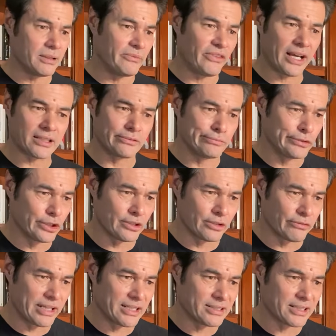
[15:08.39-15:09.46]
In fact, you can
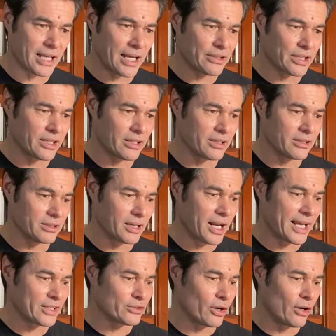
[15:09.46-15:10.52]
already see out here the
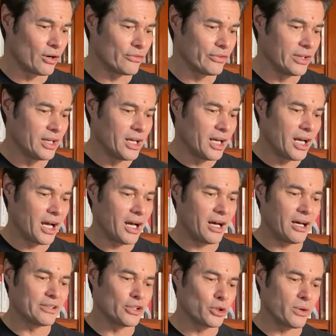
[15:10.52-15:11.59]
likes of
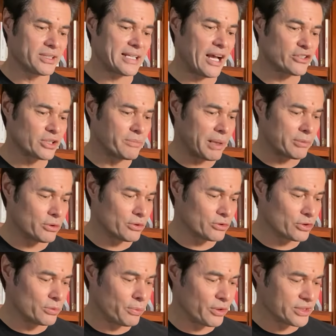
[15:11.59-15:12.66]
the US housing bubble
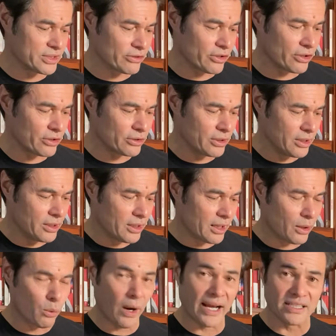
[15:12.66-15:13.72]
2.0,
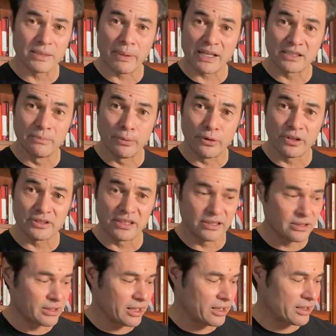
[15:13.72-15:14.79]
why it's about to burst. This
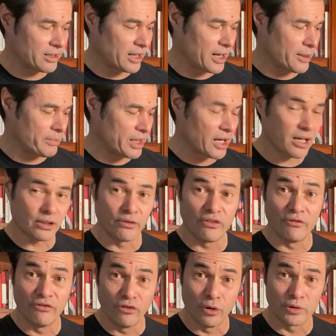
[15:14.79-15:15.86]
is an article
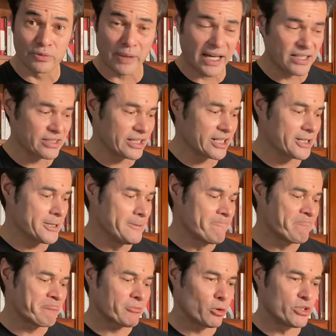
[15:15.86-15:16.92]
from Forbes magazine,
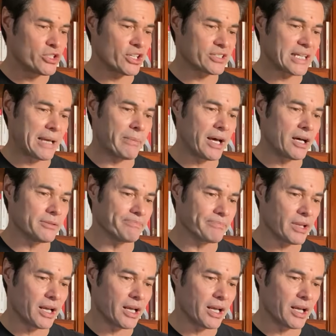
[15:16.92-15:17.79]
which just came out.